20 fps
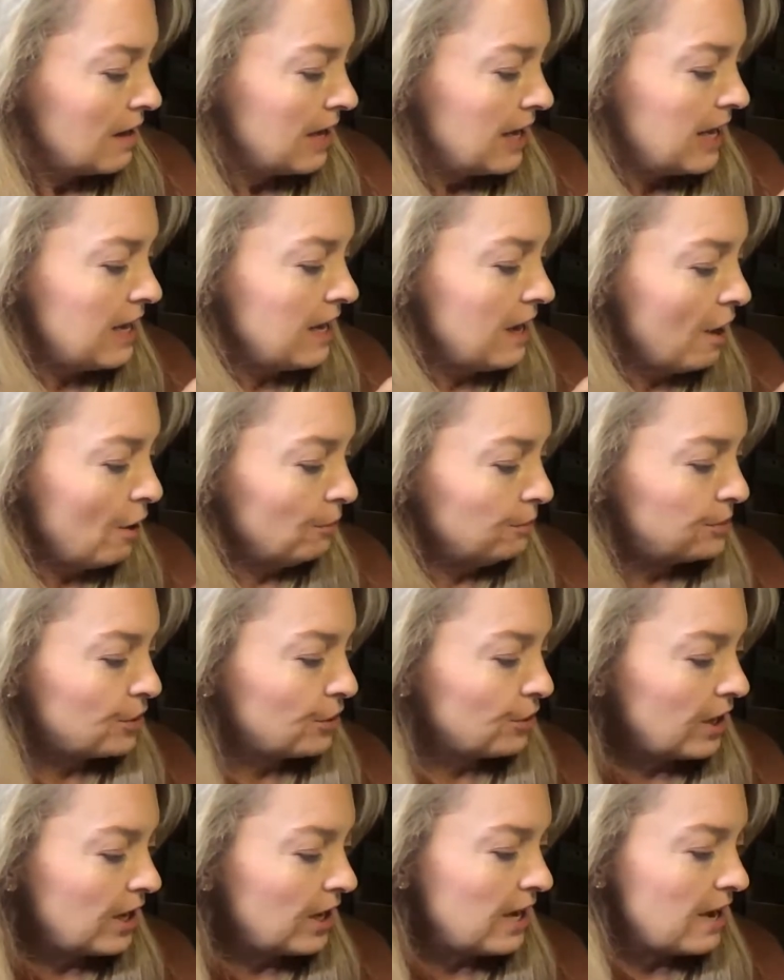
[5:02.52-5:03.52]
He helped
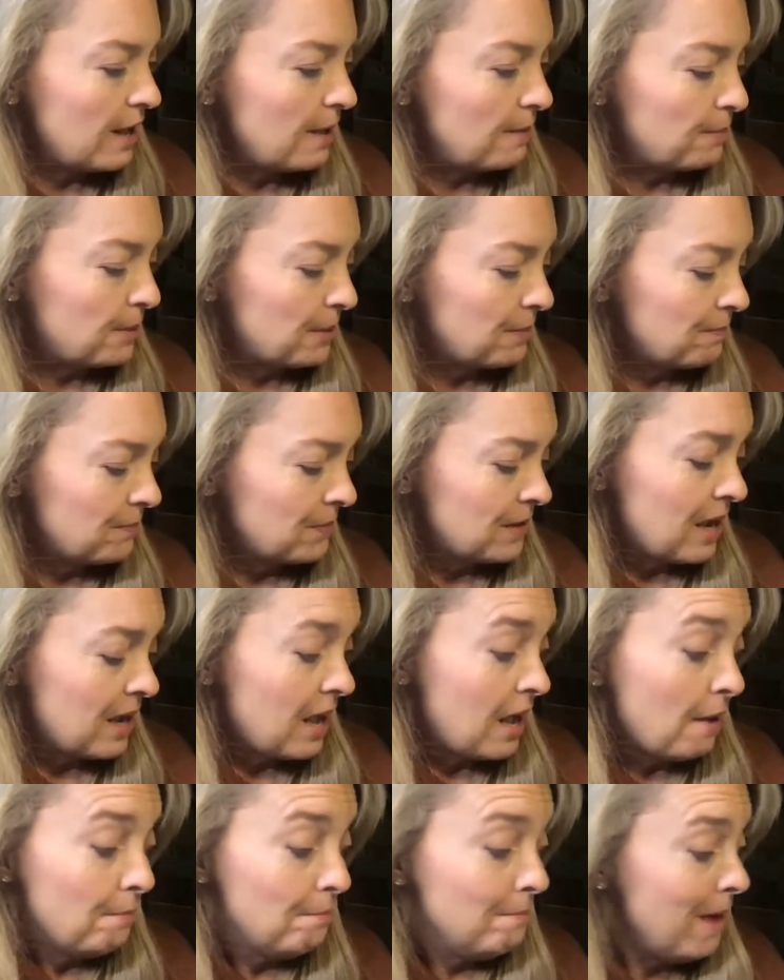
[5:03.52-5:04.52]
Turkey up.
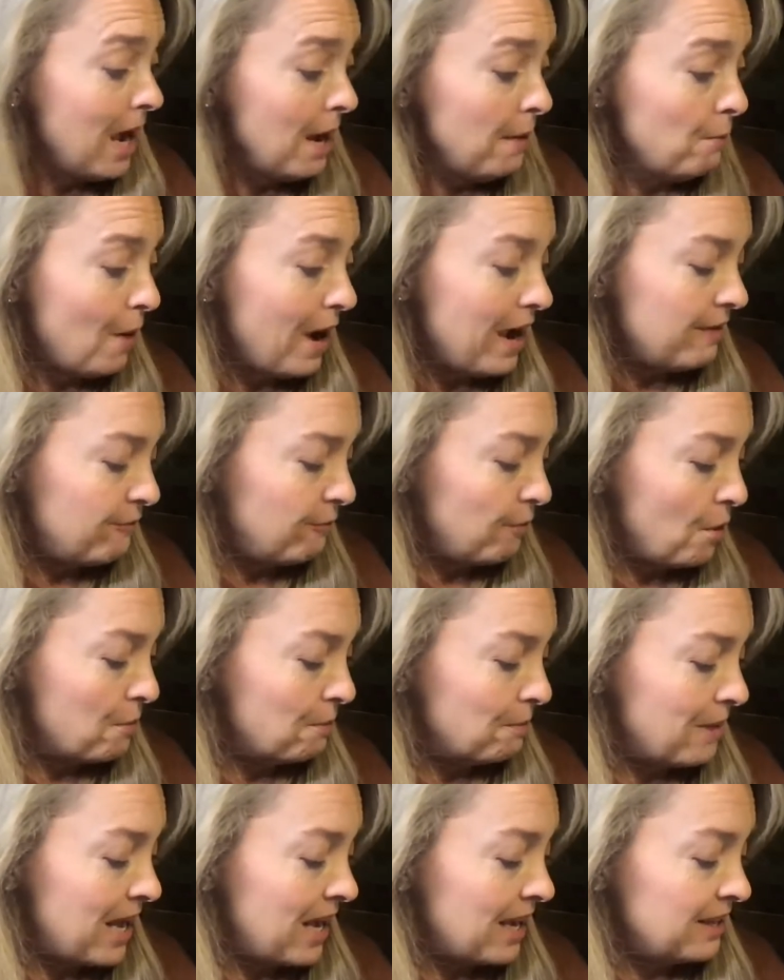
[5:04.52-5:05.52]
My wife
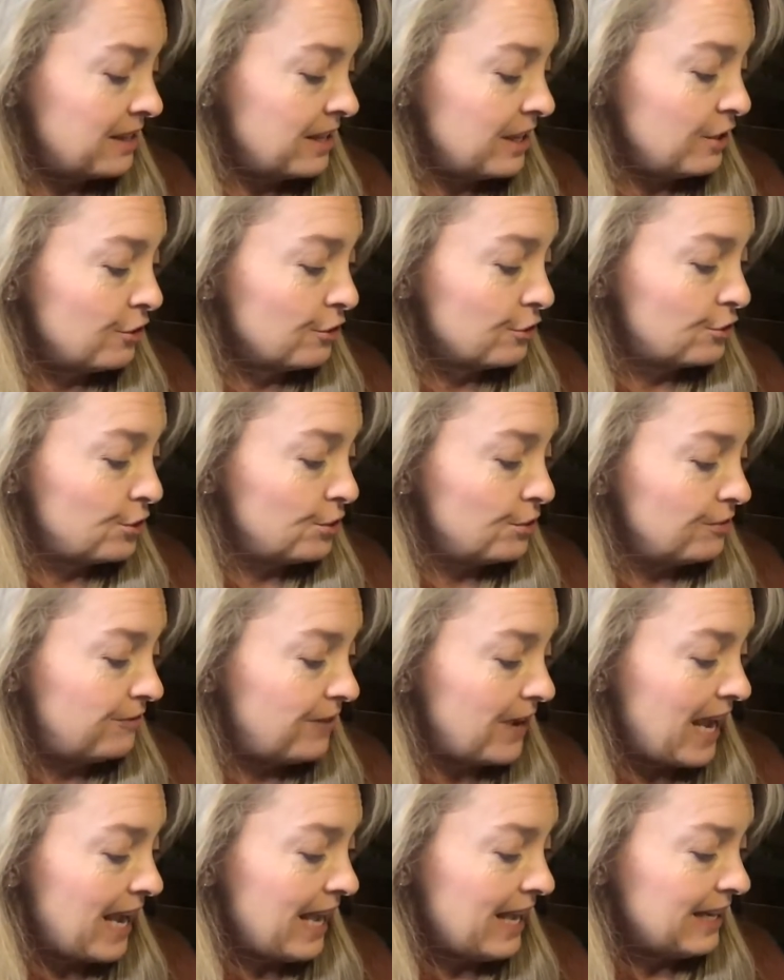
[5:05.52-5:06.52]
won't mind that you're too
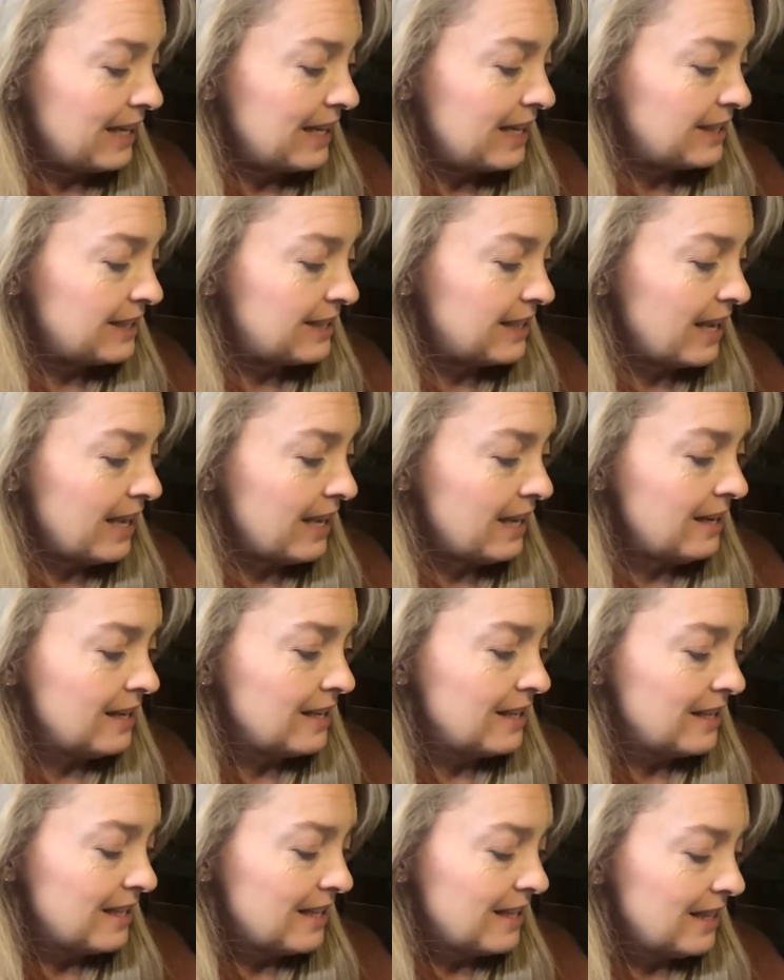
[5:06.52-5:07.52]
fat, he said.
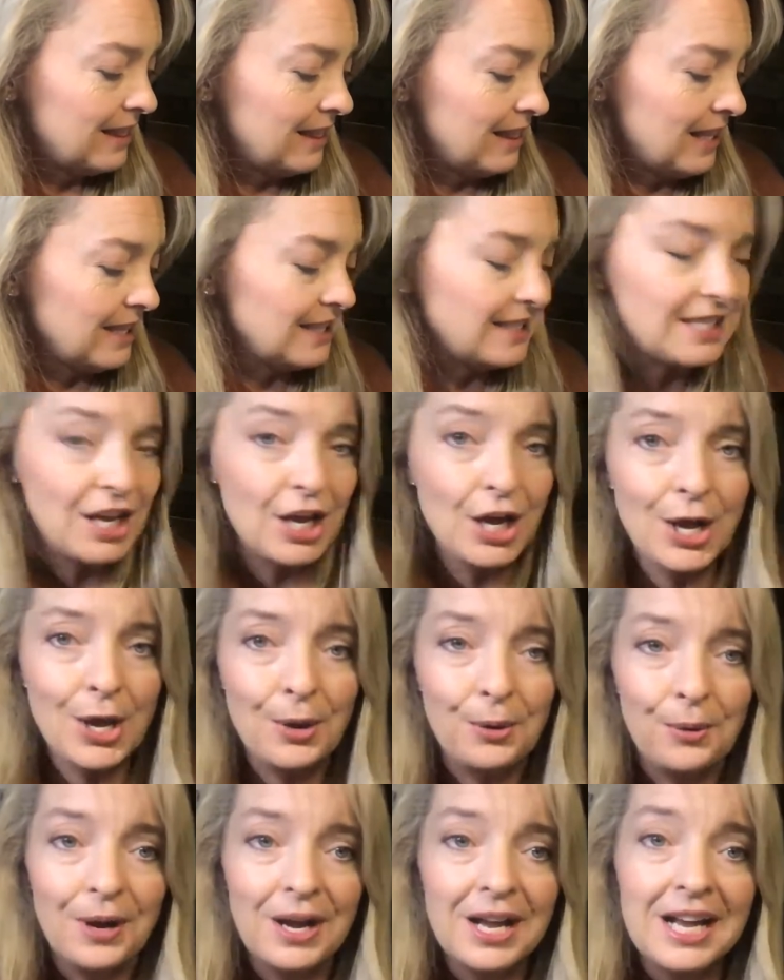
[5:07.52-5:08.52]
Let's
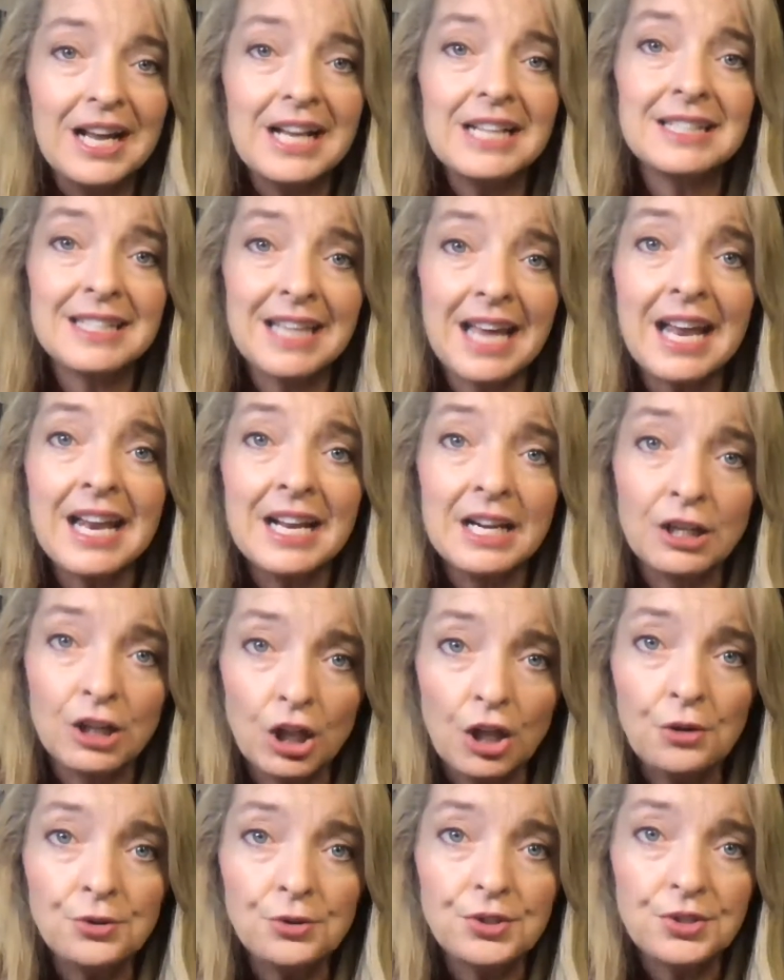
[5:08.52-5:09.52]
go. It's getting
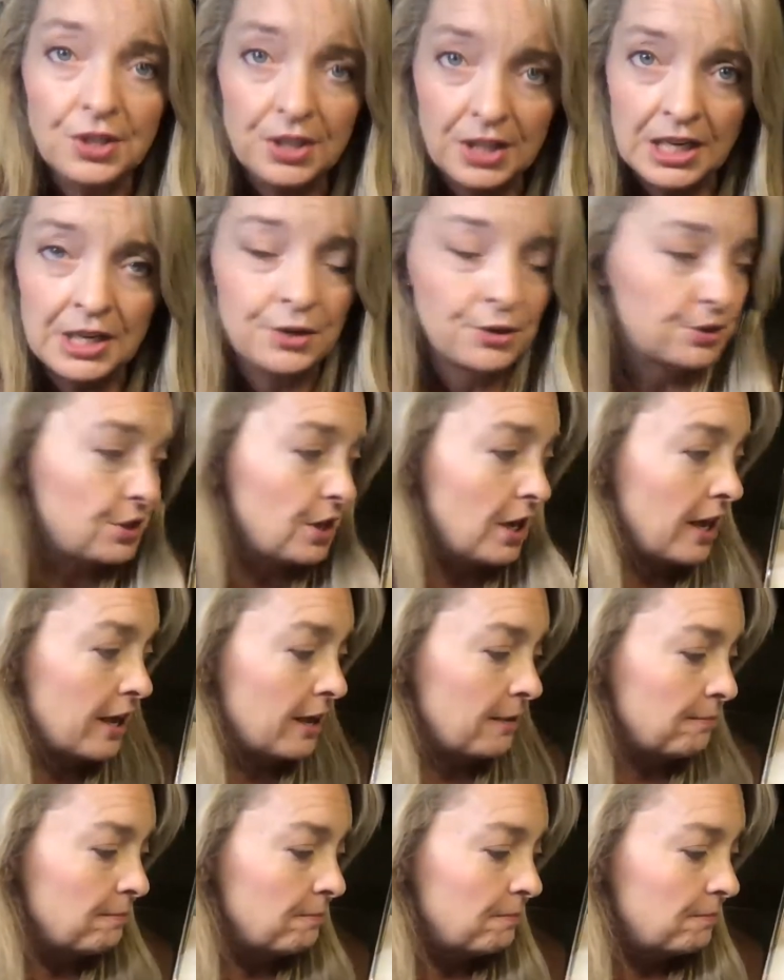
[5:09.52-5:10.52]
close to dinner
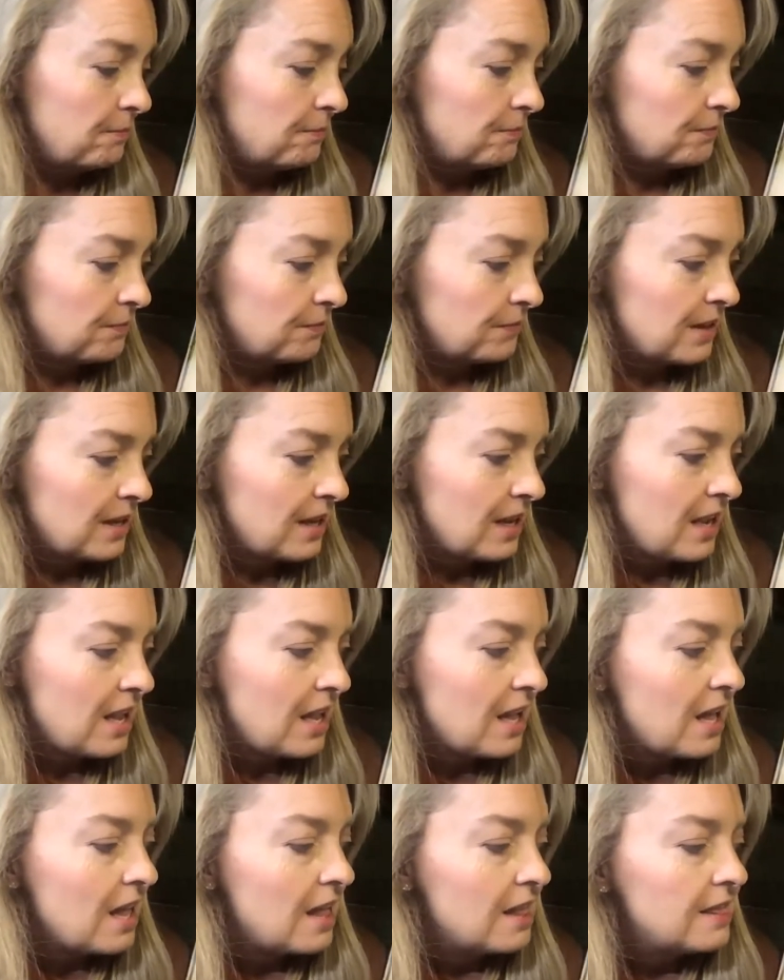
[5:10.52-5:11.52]
time.
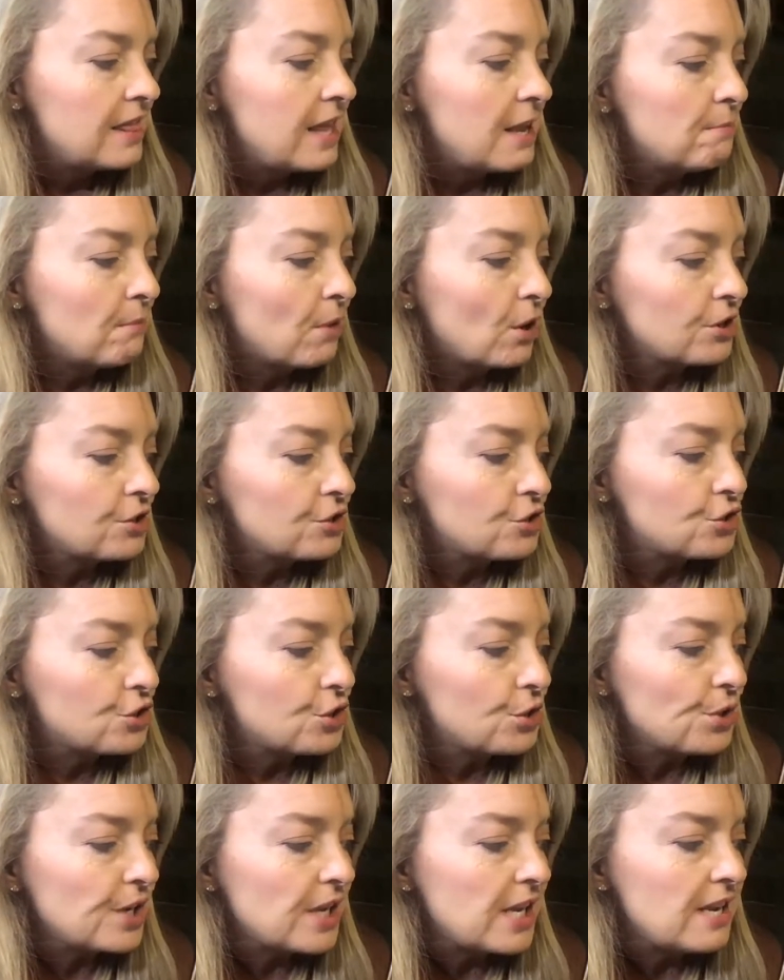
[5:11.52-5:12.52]
They marched
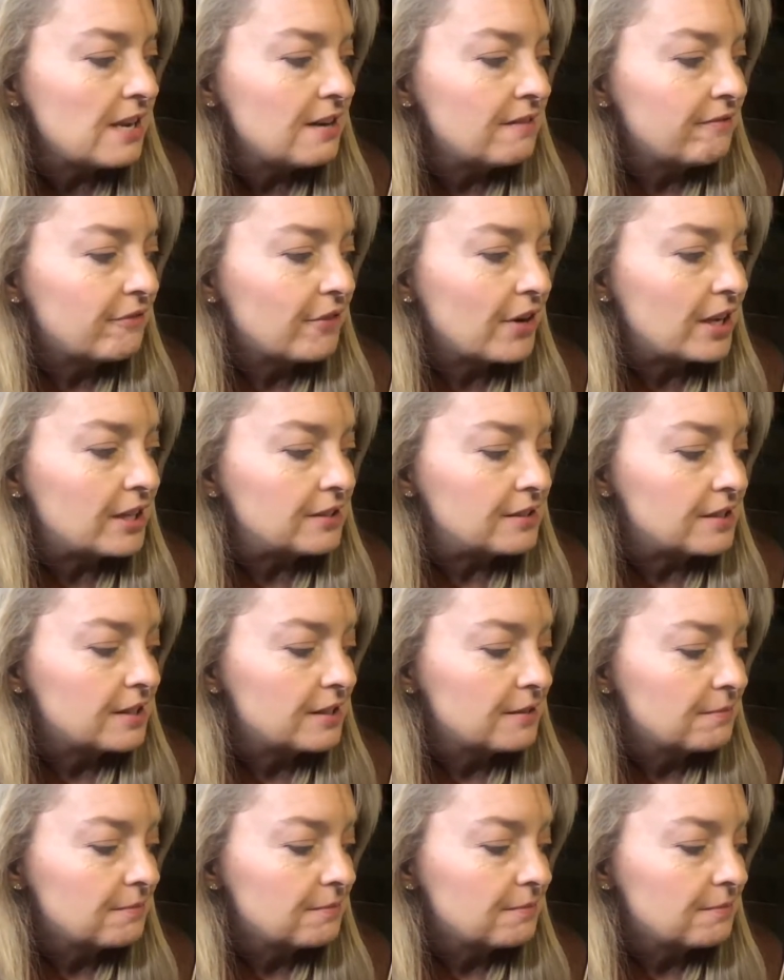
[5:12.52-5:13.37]
Turkey in front.